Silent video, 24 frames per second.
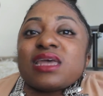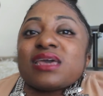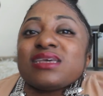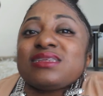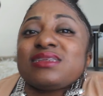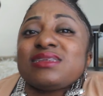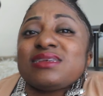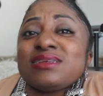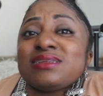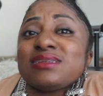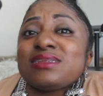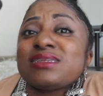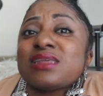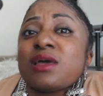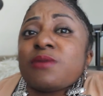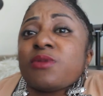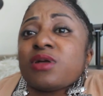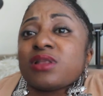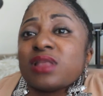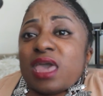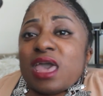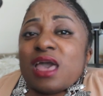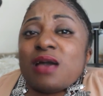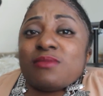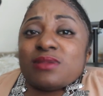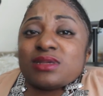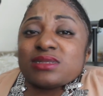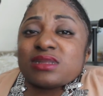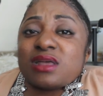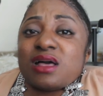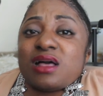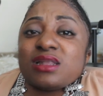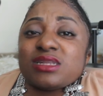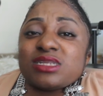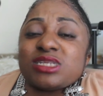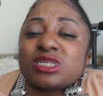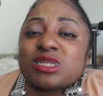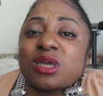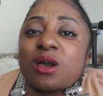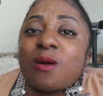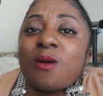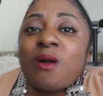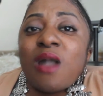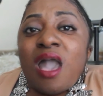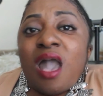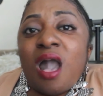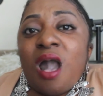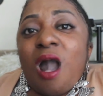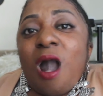I've seen some on Amazon, so